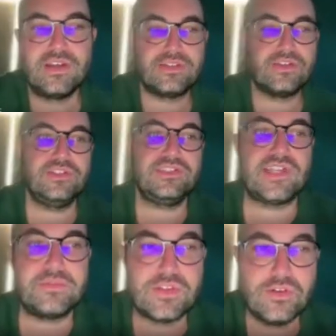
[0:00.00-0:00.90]
So this is
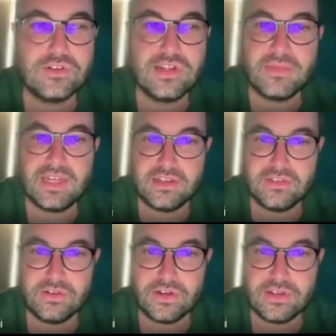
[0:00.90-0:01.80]
absolutely
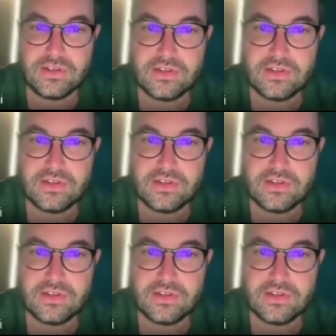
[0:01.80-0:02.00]
mandatory